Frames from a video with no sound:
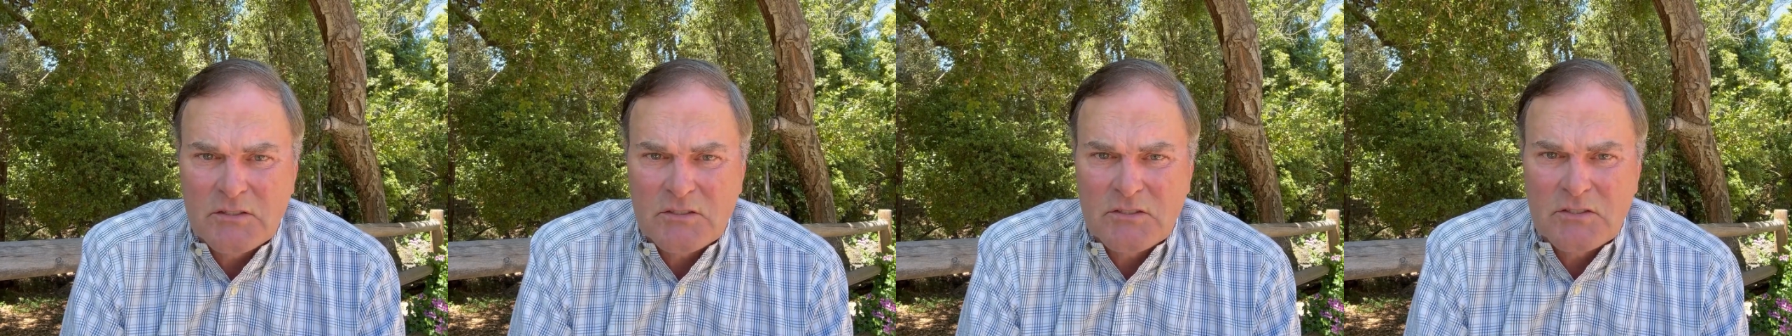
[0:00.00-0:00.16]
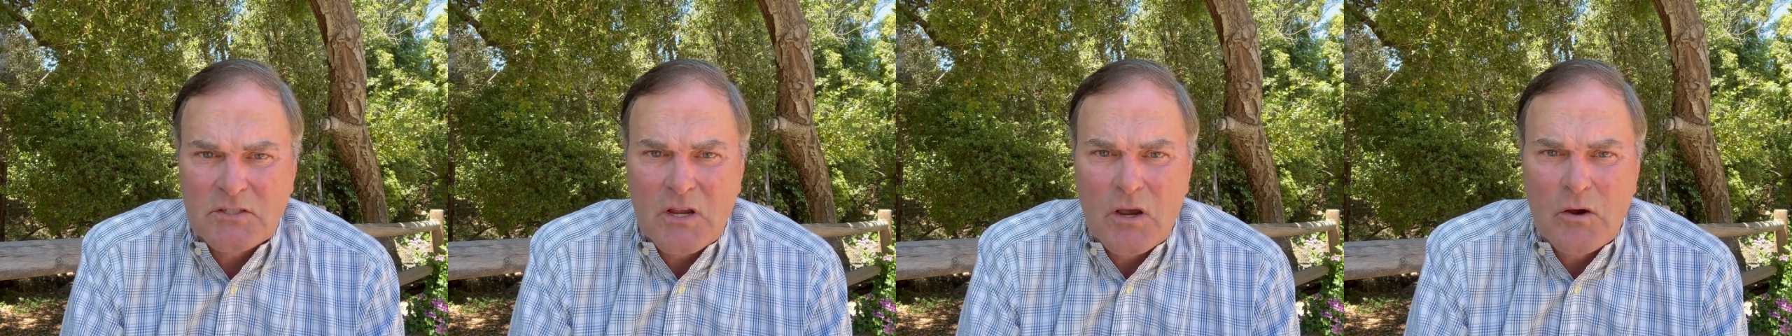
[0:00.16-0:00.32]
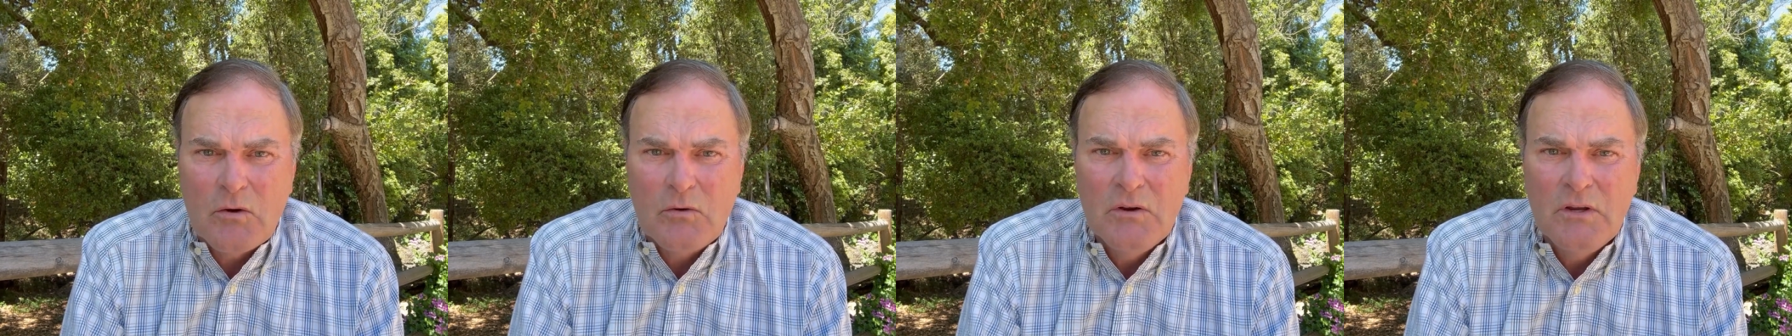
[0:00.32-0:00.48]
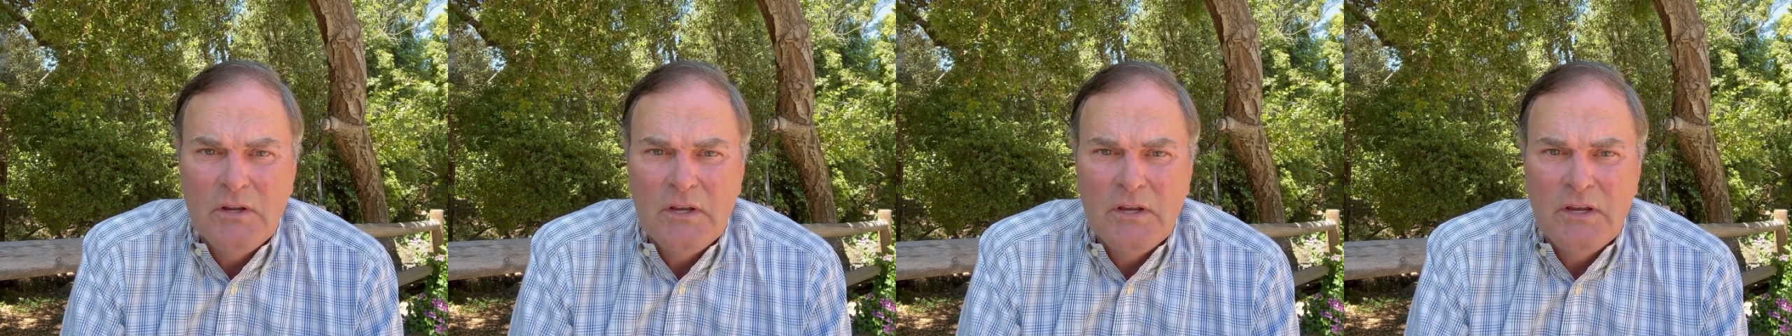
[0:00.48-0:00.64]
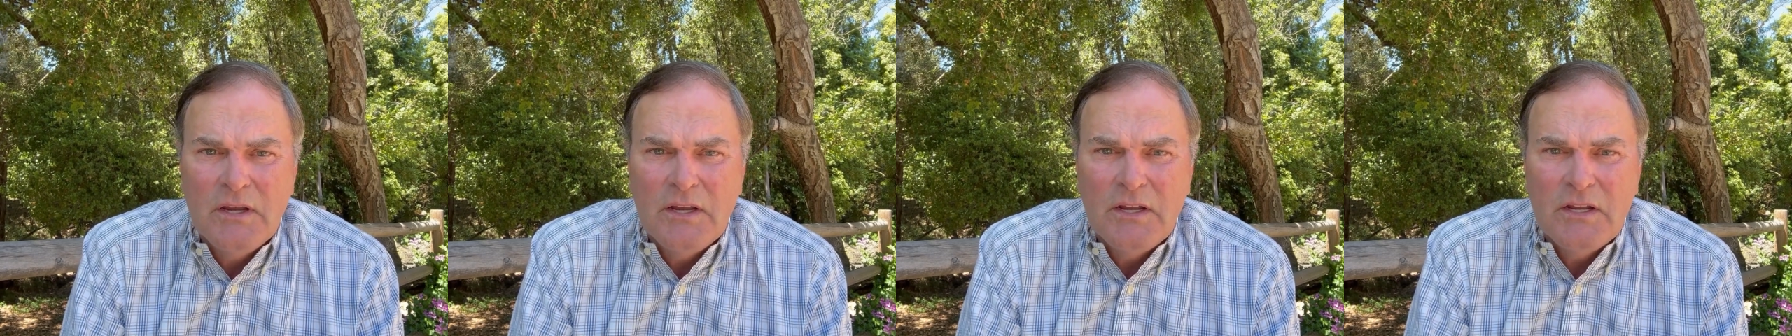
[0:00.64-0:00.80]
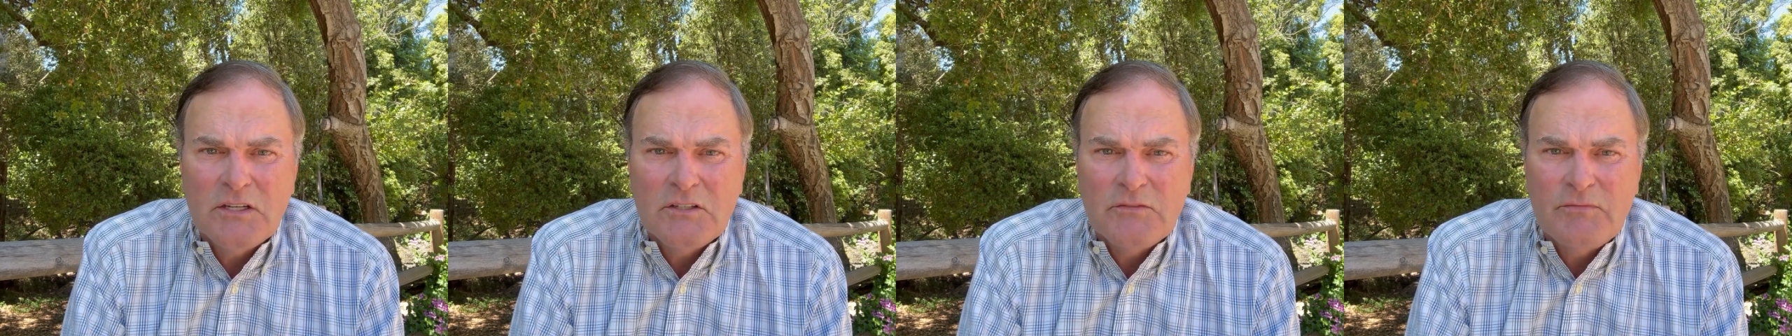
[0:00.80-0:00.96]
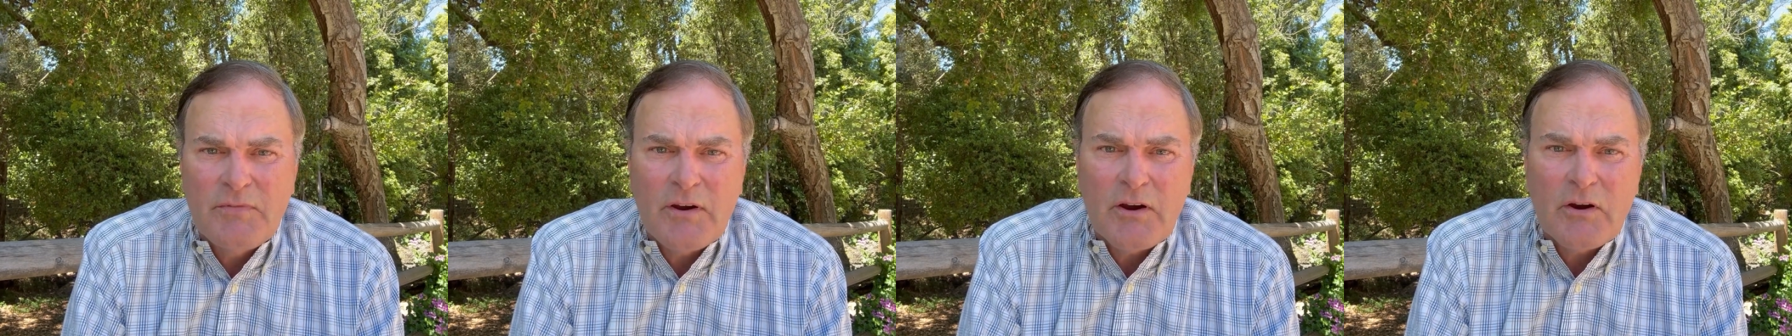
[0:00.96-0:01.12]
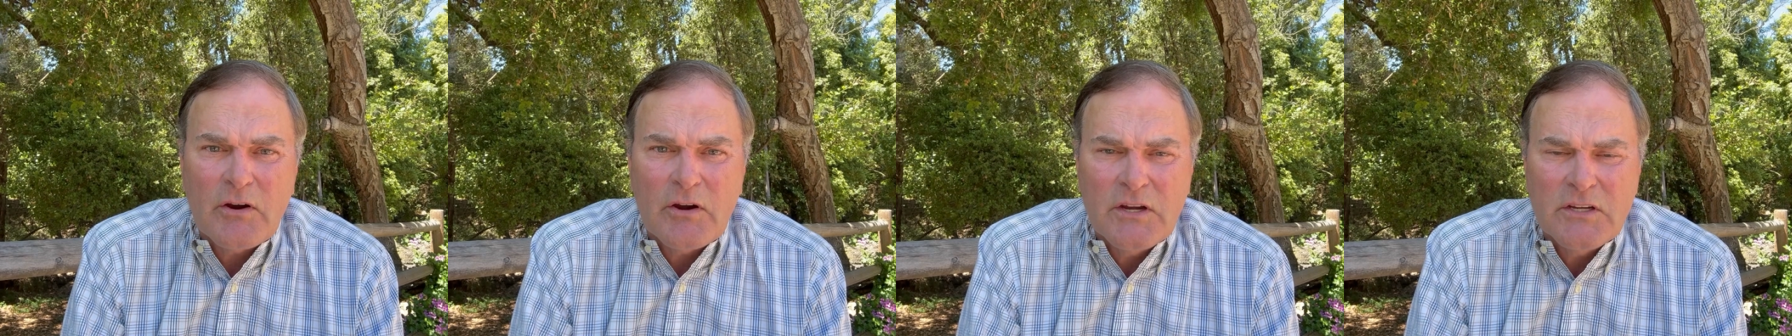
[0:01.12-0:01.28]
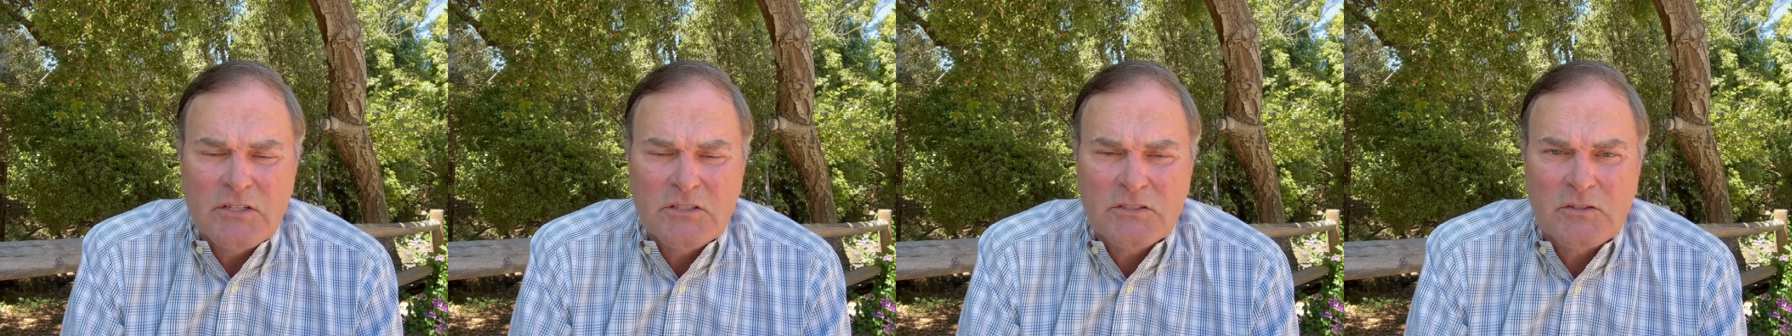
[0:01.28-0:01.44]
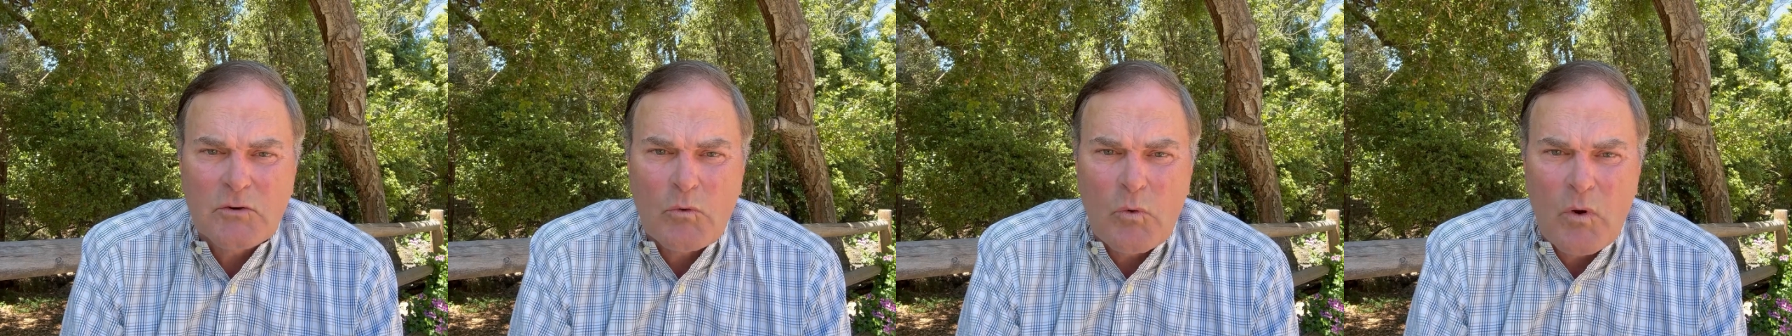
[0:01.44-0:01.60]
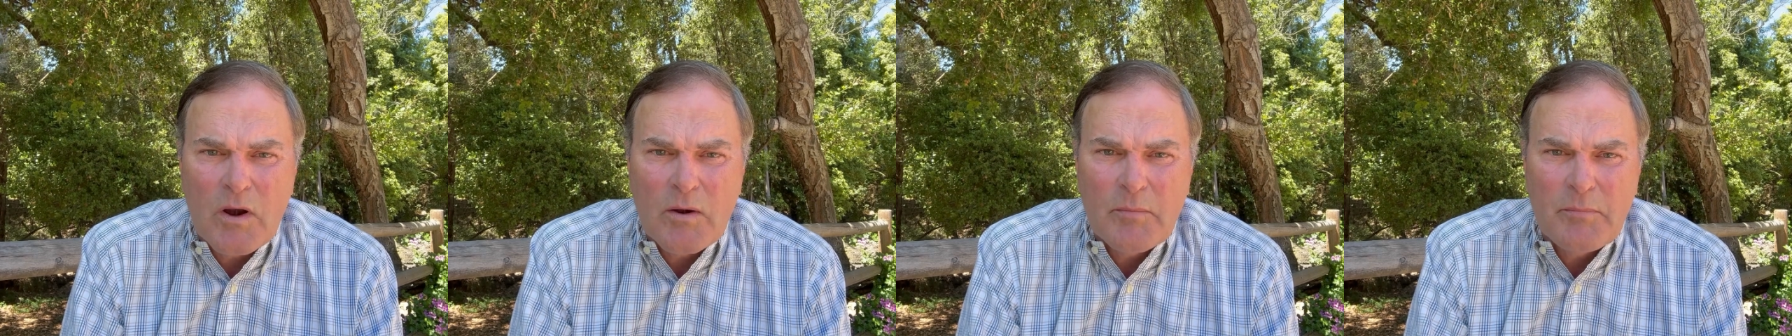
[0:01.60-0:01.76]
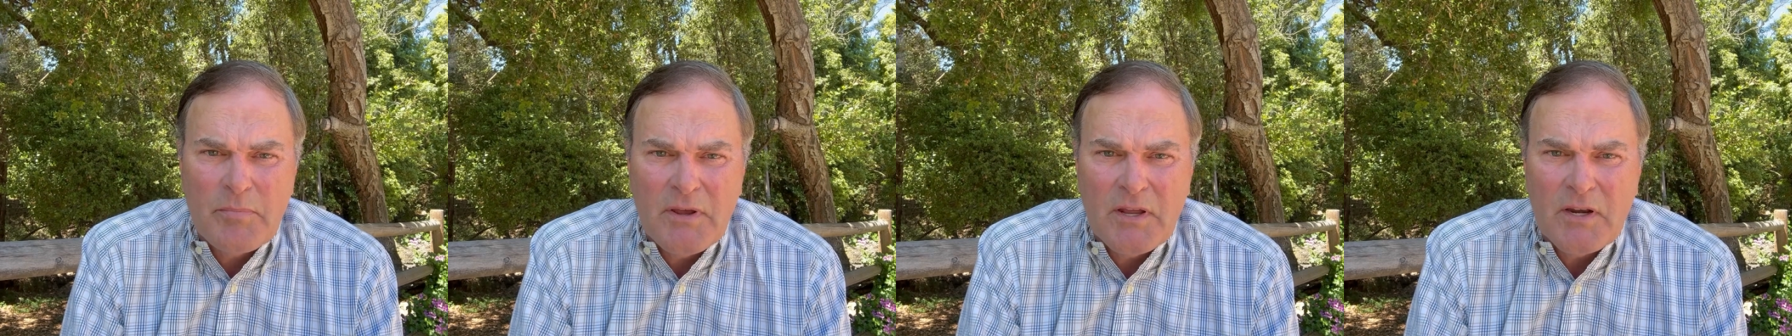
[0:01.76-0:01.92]
So it varies
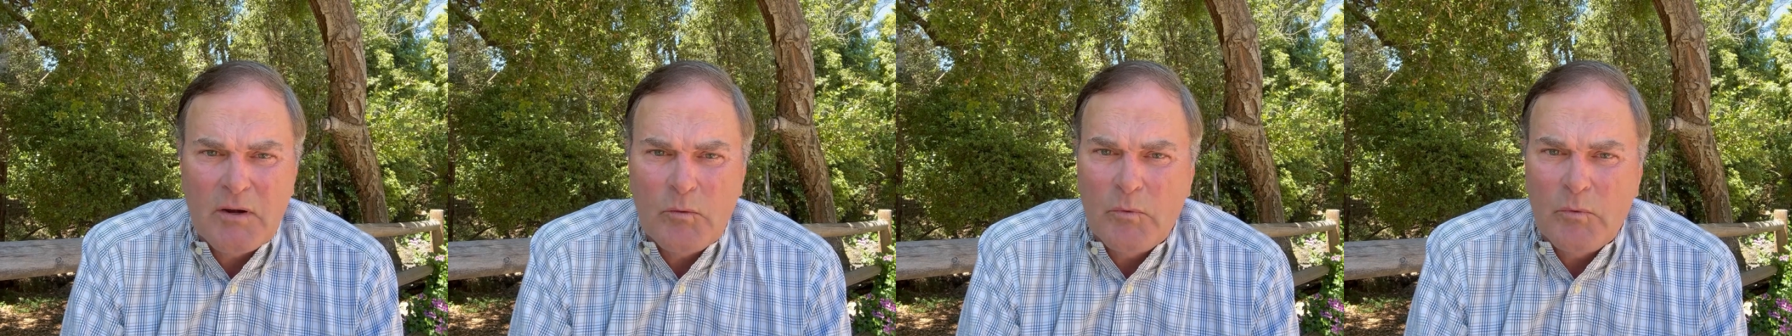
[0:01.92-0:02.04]
quite a bit,